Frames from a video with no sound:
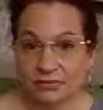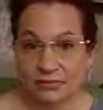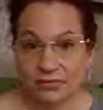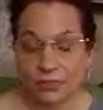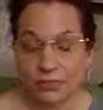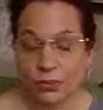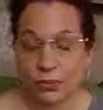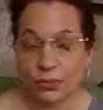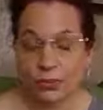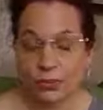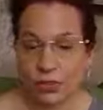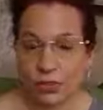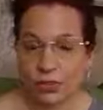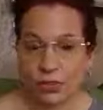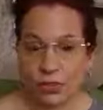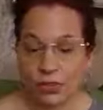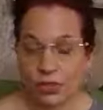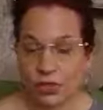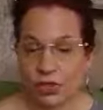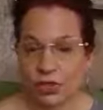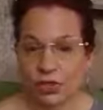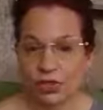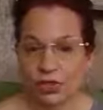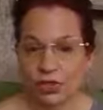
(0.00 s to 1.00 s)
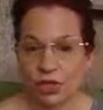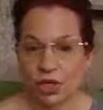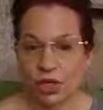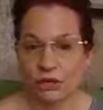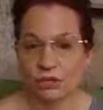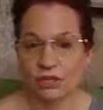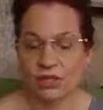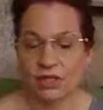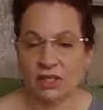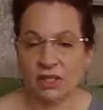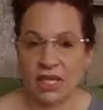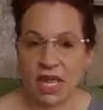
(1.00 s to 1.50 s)
So both of these
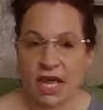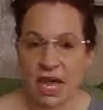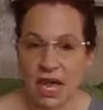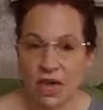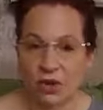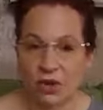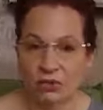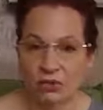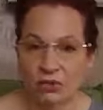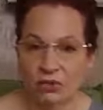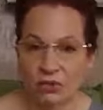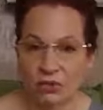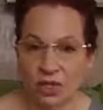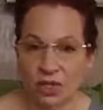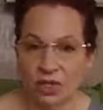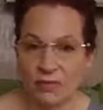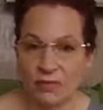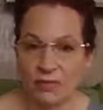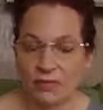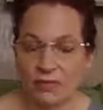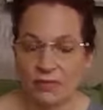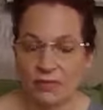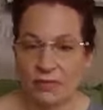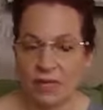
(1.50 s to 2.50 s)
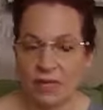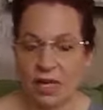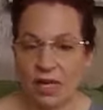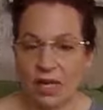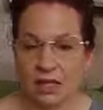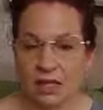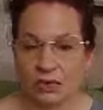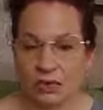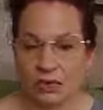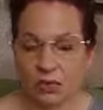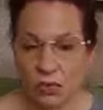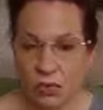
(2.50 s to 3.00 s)
dreams, the cow dream
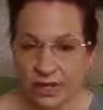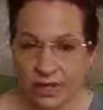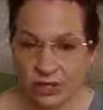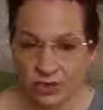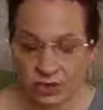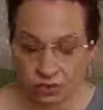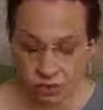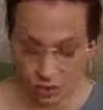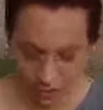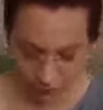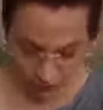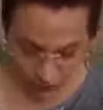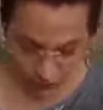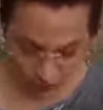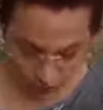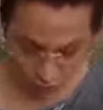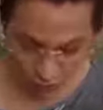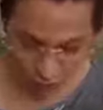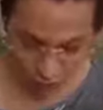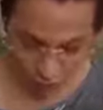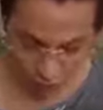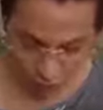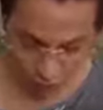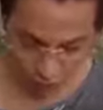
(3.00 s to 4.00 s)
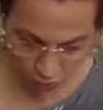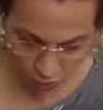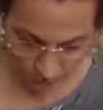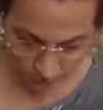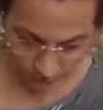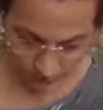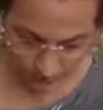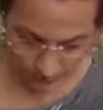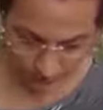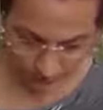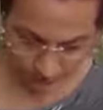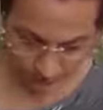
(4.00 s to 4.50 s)
and the wheat dream, they're all
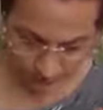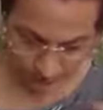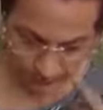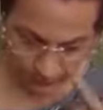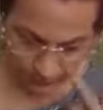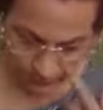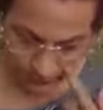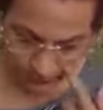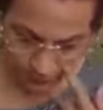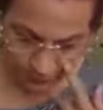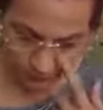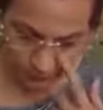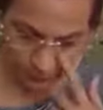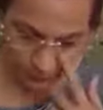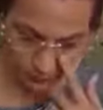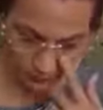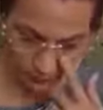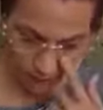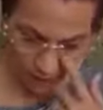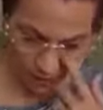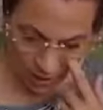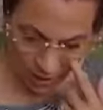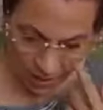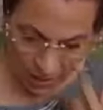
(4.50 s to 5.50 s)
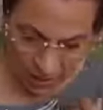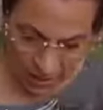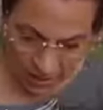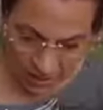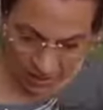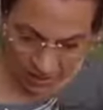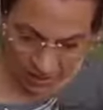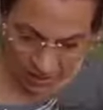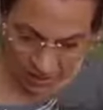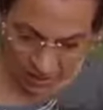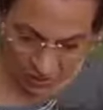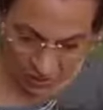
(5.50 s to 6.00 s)
one."
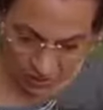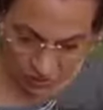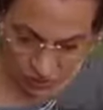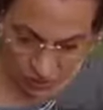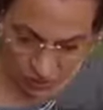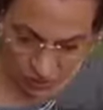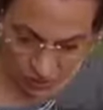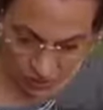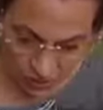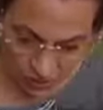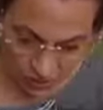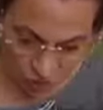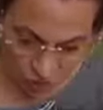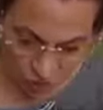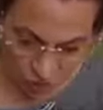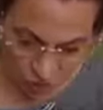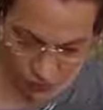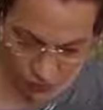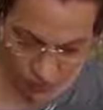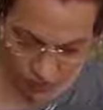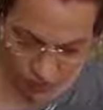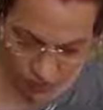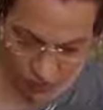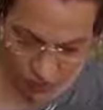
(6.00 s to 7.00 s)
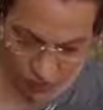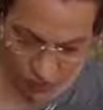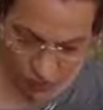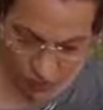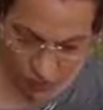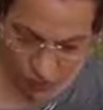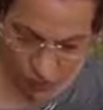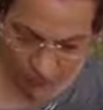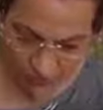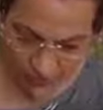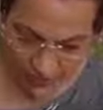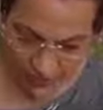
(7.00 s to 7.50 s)
He goes, God has shown
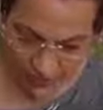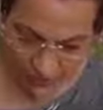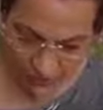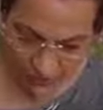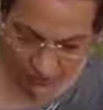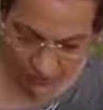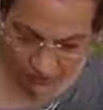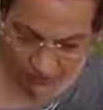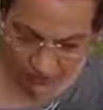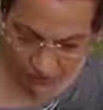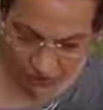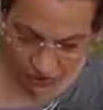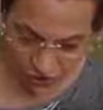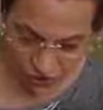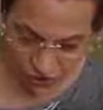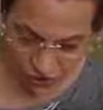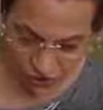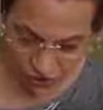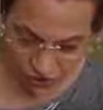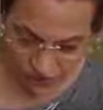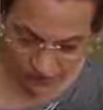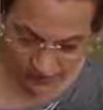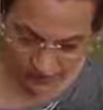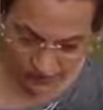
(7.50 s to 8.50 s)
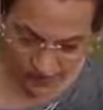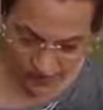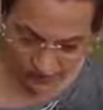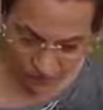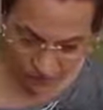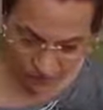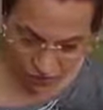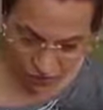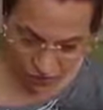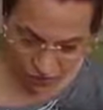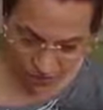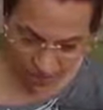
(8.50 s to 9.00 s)
Pharaoh what he's about to do. The
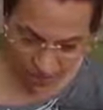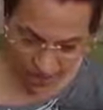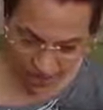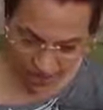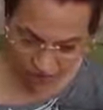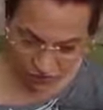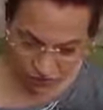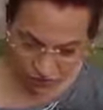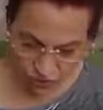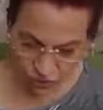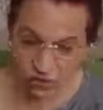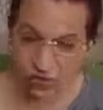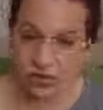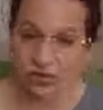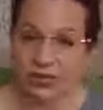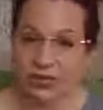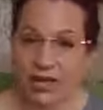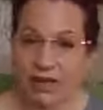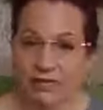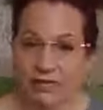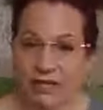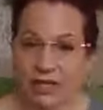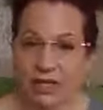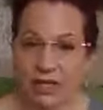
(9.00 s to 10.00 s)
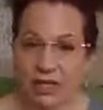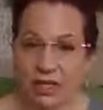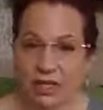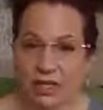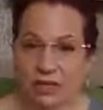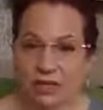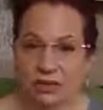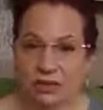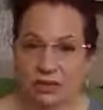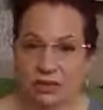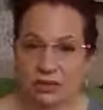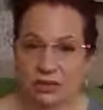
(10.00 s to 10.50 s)
seven good cows are seven
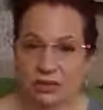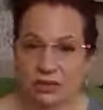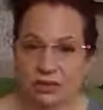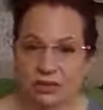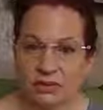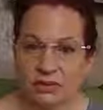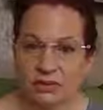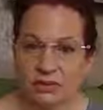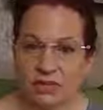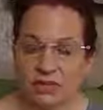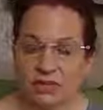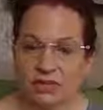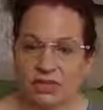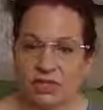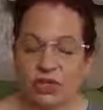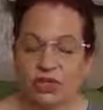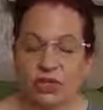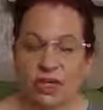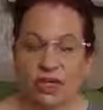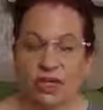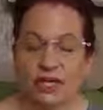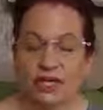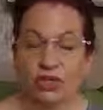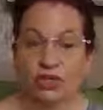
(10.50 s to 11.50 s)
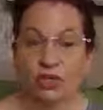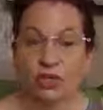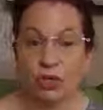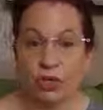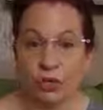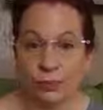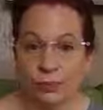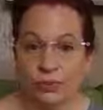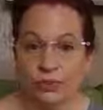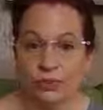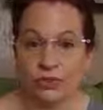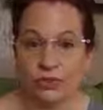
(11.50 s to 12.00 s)
years. So then he
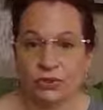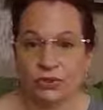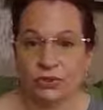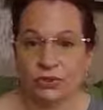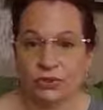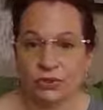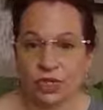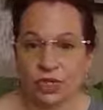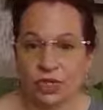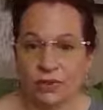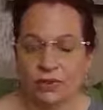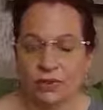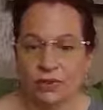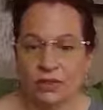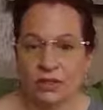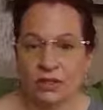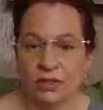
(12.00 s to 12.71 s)
interprets the dream.